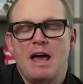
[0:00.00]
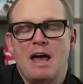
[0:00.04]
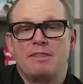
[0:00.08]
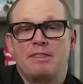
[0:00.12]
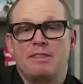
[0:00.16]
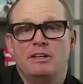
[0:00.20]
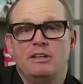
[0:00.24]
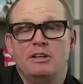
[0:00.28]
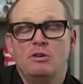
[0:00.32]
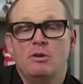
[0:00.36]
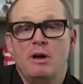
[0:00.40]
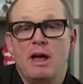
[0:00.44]

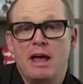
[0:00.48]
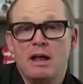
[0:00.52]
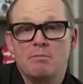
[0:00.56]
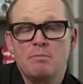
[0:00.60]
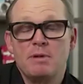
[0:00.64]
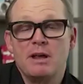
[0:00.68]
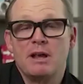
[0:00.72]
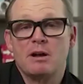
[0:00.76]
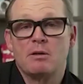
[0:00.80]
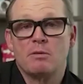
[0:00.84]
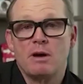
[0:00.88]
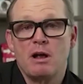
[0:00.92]
thank you, and
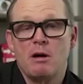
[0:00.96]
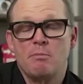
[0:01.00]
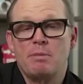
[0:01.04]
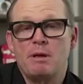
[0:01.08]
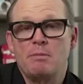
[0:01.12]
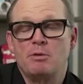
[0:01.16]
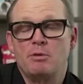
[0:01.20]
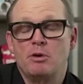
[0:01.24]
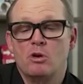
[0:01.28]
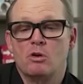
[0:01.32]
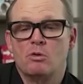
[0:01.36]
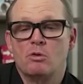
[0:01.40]
be around
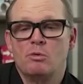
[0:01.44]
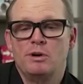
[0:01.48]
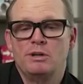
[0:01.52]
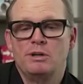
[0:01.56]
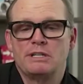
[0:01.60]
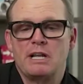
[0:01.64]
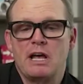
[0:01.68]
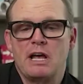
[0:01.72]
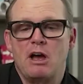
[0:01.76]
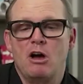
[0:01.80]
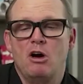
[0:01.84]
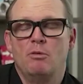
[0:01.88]
people who are willing
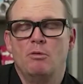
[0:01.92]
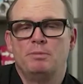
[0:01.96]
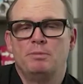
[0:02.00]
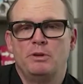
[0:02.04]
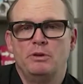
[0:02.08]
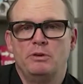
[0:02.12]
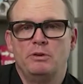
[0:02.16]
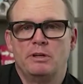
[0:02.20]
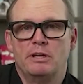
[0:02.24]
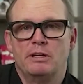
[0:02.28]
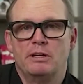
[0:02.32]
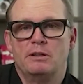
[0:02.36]
to help
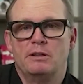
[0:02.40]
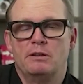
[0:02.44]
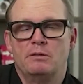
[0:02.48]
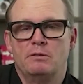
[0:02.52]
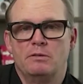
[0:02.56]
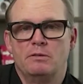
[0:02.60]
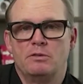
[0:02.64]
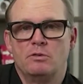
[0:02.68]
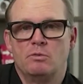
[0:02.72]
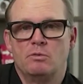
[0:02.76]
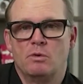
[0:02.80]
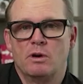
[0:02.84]
you get
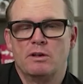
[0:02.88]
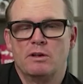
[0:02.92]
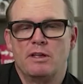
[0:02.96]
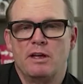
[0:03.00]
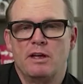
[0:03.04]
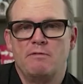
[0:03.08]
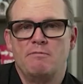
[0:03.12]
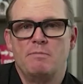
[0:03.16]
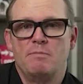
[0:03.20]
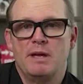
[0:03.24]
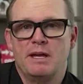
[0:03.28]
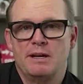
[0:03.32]
to where
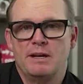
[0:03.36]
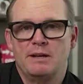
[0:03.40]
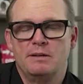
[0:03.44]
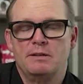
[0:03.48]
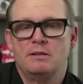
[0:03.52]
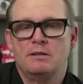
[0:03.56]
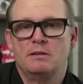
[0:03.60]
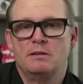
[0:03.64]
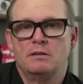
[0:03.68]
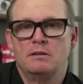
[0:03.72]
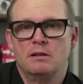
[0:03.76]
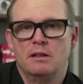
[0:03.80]
they've been.
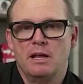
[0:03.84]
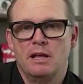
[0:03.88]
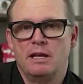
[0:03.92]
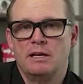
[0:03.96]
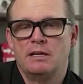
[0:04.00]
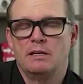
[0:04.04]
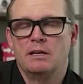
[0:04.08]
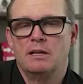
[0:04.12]
Like, There's